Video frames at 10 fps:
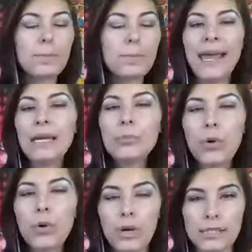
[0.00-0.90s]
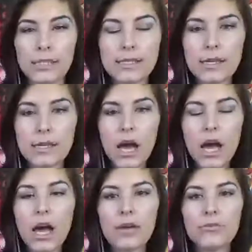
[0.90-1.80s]
Pain points
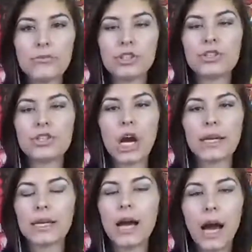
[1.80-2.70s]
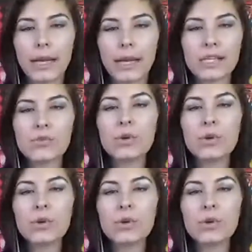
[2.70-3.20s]
of your target audience.